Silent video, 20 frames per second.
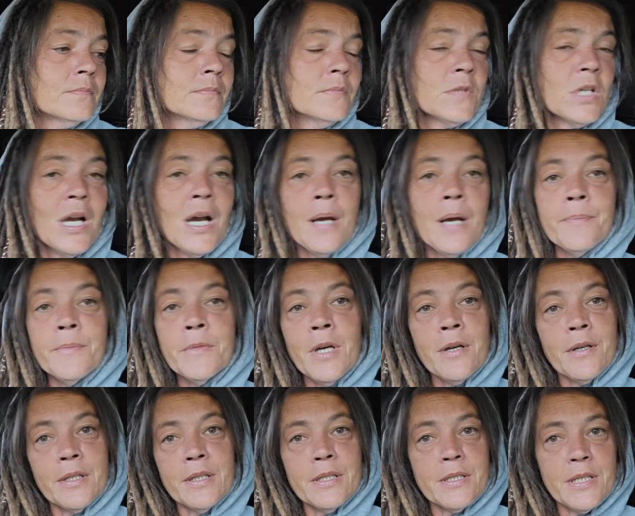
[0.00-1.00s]

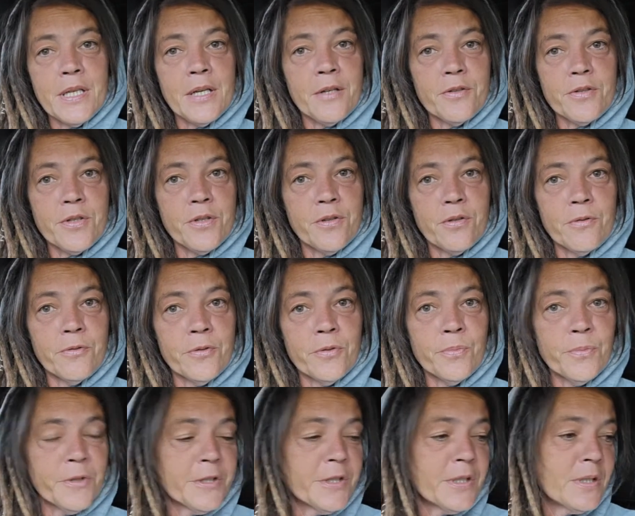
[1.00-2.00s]
not gonna take her to the
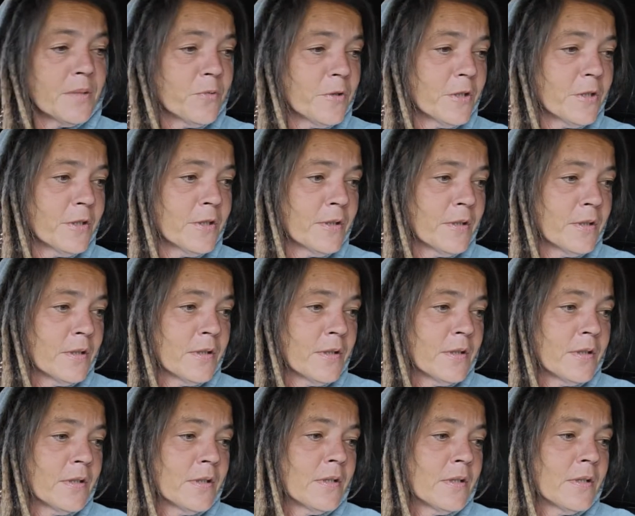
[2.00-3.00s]
groomer anymore.
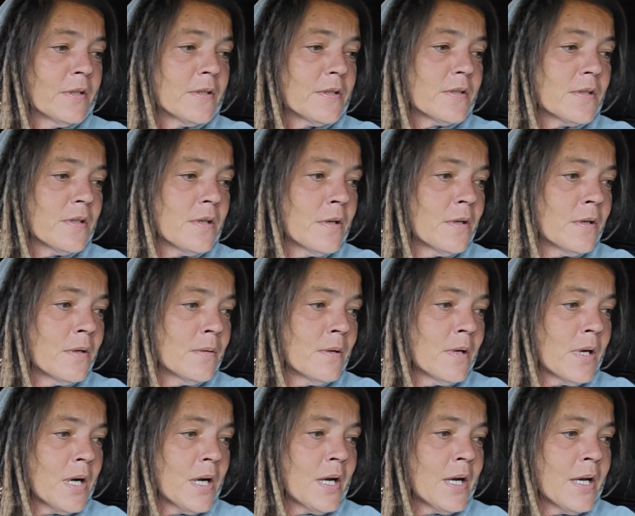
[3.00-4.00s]
So
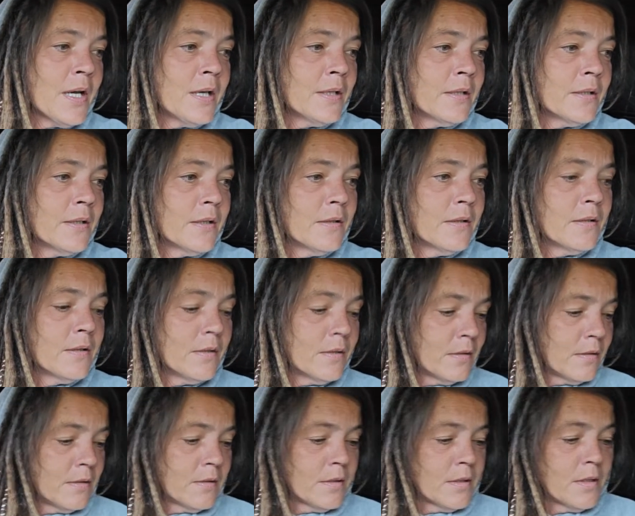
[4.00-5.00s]
I
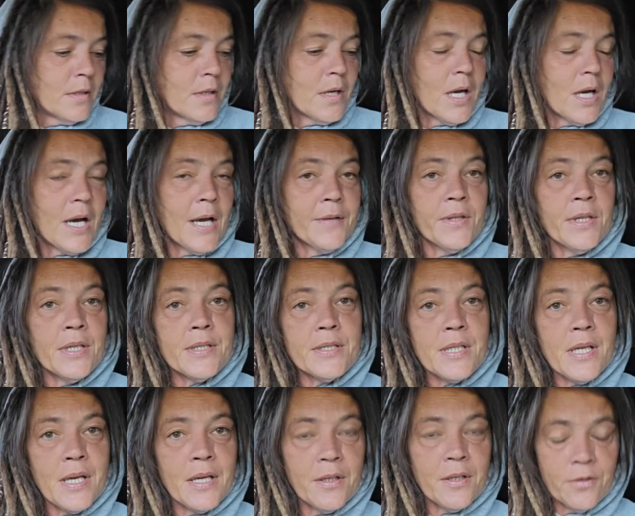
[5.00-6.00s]
think
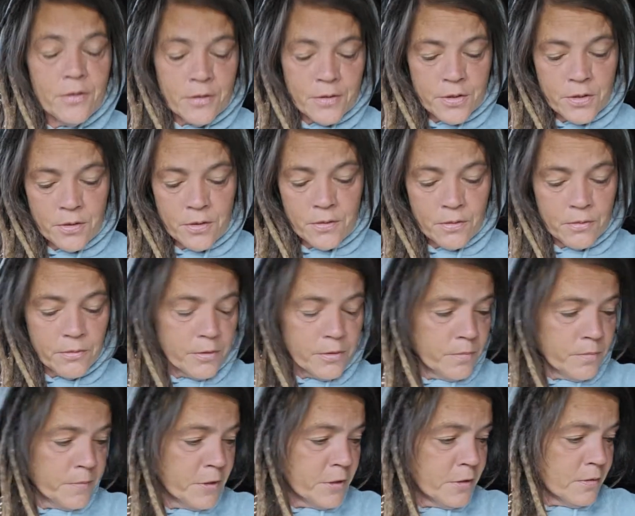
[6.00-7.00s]
taking her to the
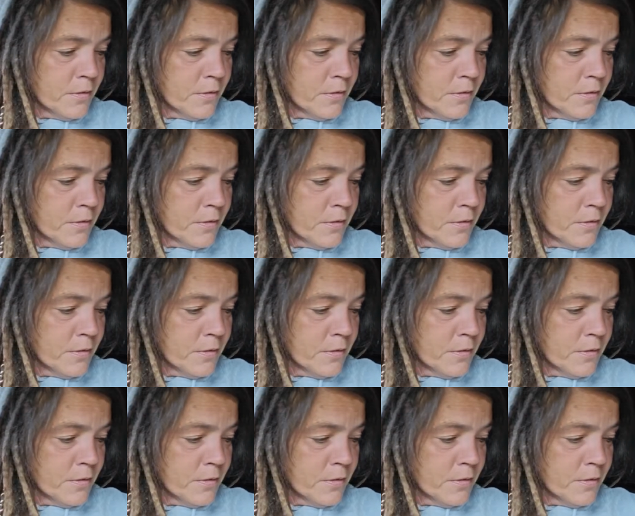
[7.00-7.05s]
groomer